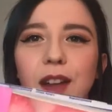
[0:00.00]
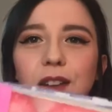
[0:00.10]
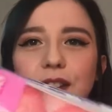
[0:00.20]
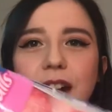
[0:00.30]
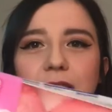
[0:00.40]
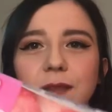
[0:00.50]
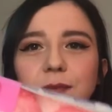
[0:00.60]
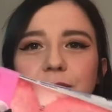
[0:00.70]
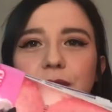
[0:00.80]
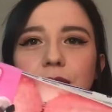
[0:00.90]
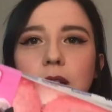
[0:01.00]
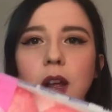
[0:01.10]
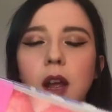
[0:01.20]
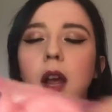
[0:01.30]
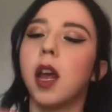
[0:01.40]
Look at that.
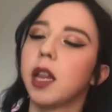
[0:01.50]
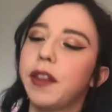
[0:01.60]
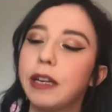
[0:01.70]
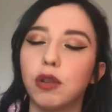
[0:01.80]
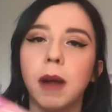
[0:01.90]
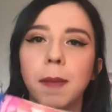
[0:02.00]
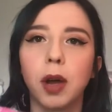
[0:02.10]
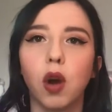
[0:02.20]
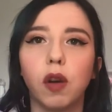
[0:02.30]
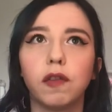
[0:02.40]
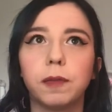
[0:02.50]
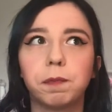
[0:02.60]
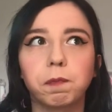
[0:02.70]
These remind me of